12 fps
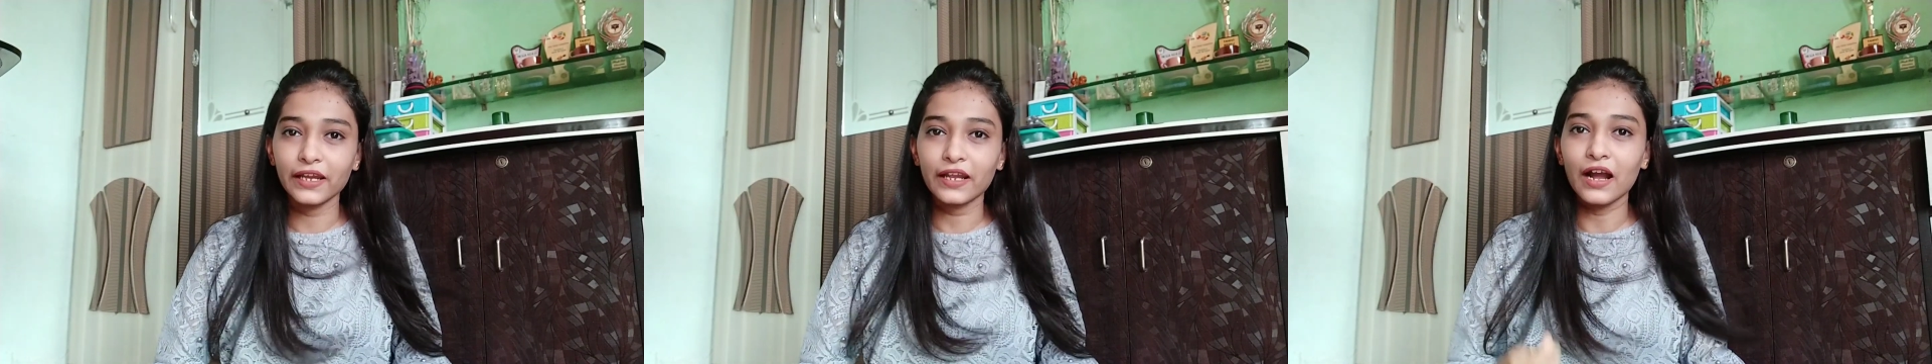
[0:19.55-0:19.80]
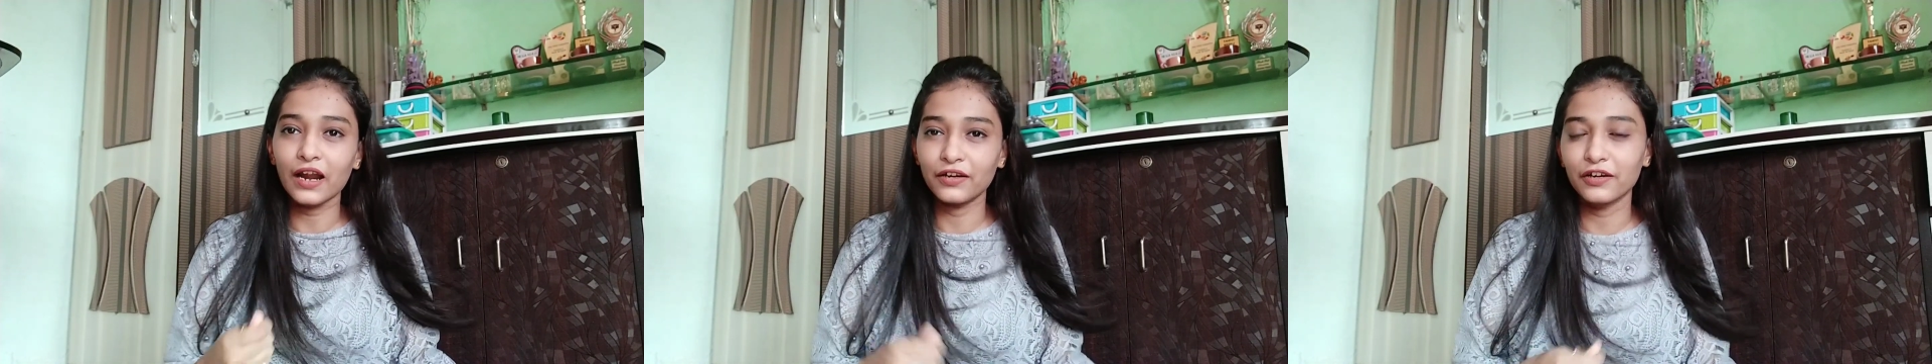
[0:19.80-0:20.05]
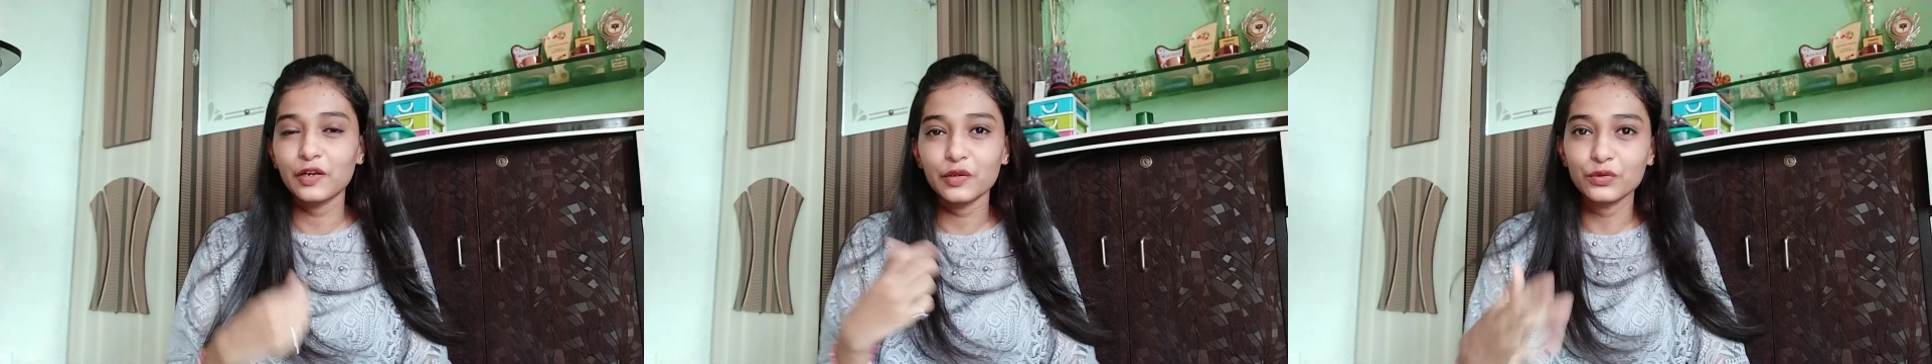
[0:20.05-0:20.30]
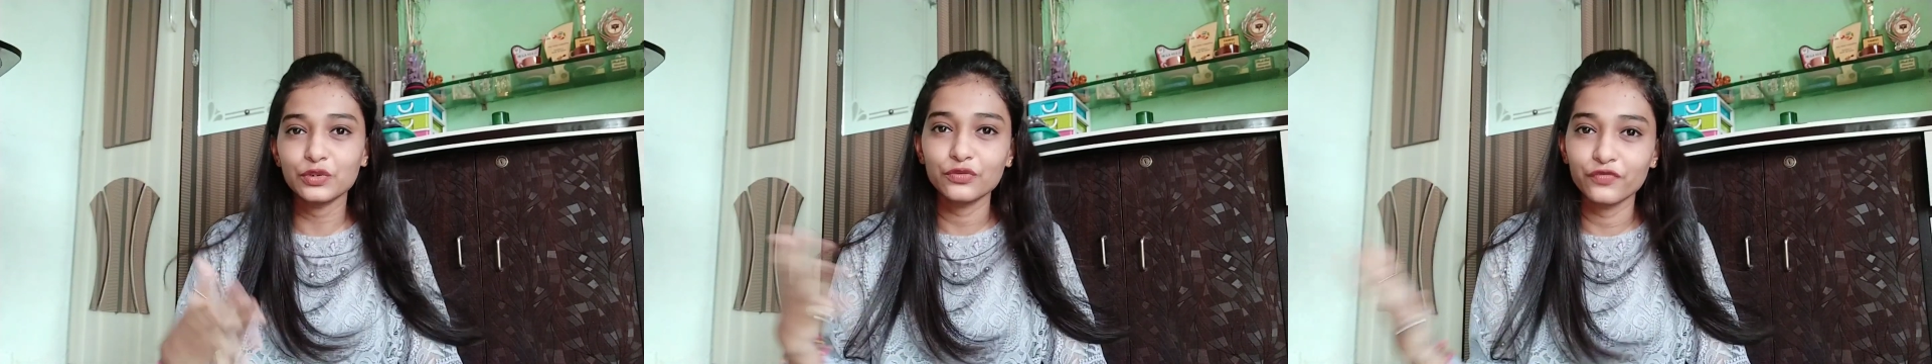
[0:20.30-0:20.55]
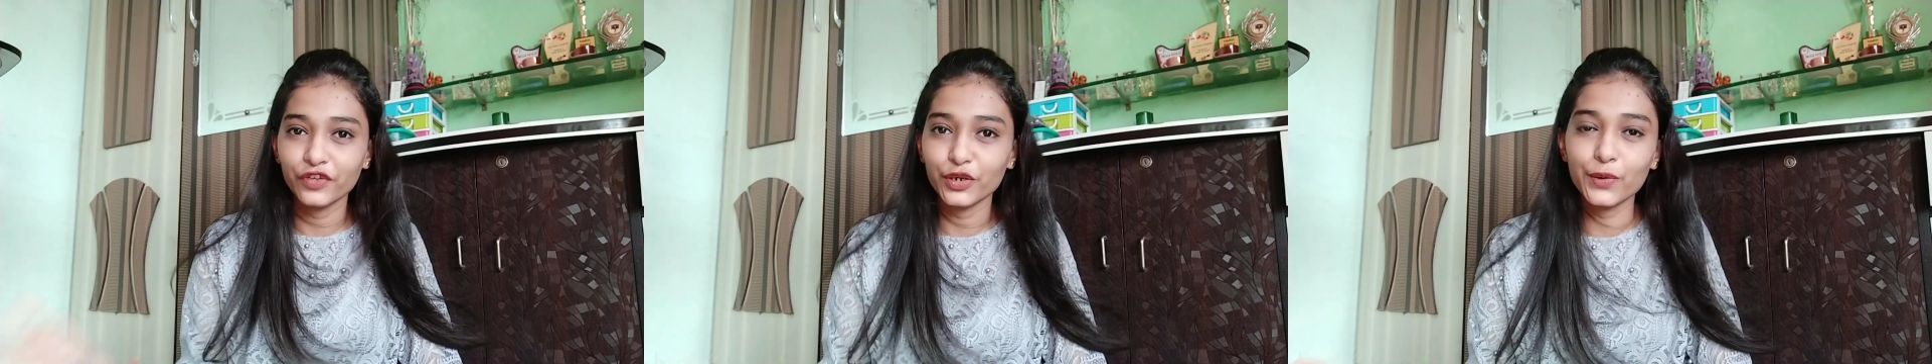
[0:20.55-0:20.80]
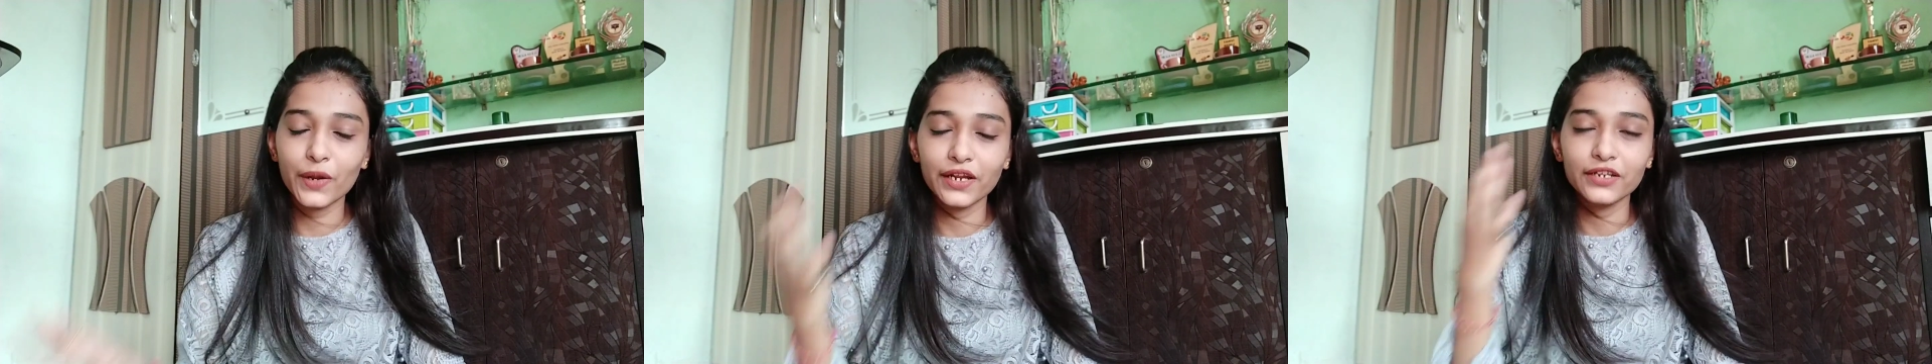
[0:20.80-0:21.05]
like 100 YouTube
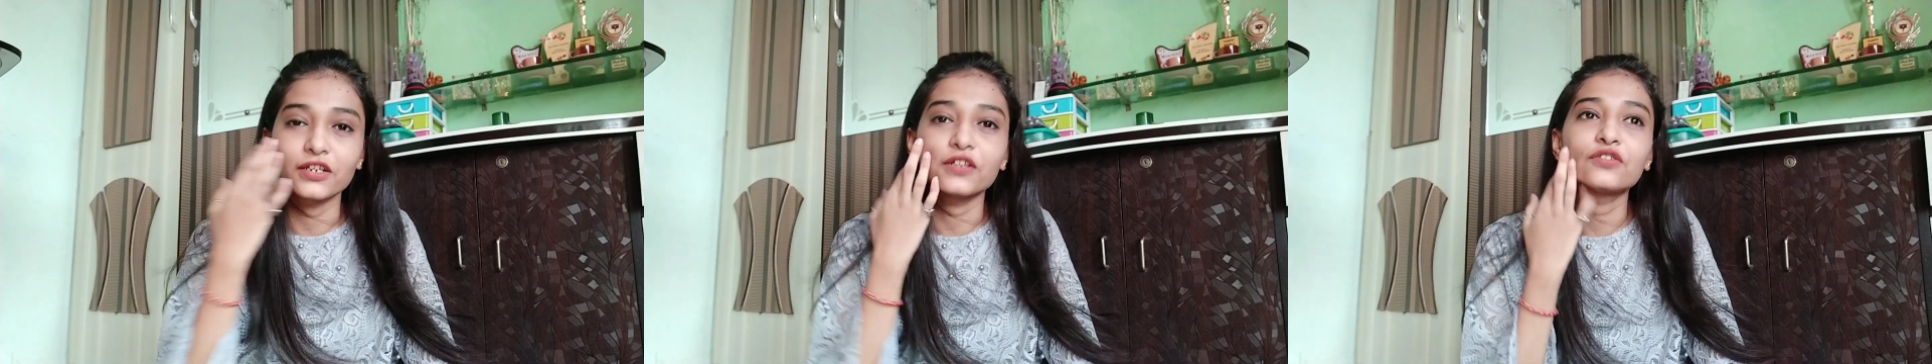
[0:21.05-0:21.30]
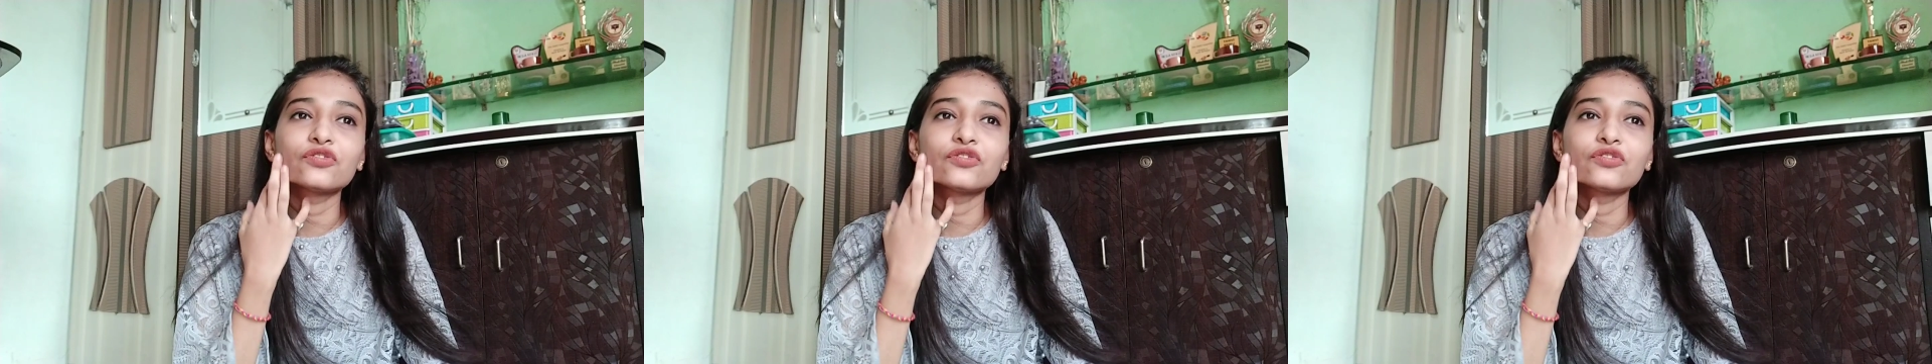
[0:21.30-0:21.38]
video ideas.